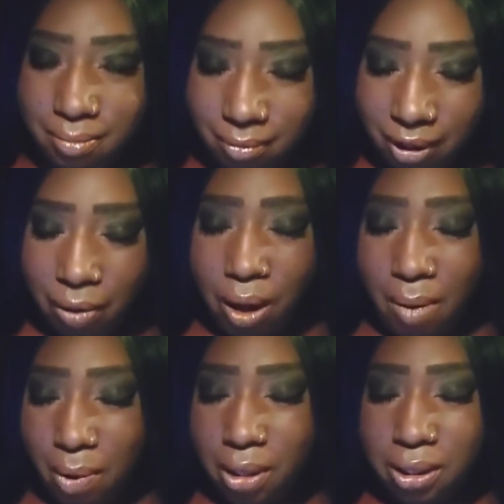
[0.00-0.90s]
you know, I
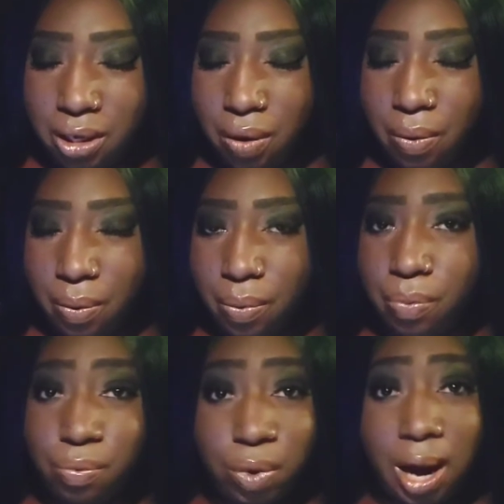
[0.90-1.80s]
wanted to know
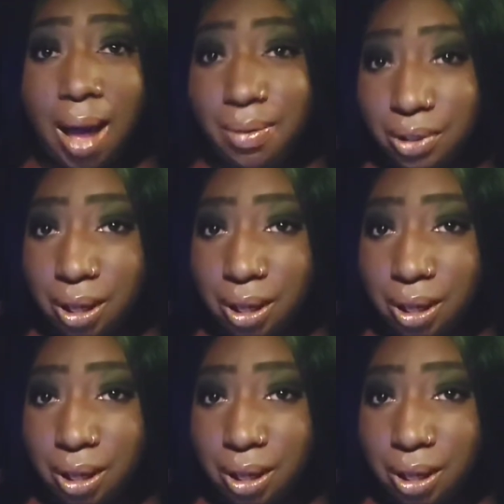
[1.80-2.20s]
what I was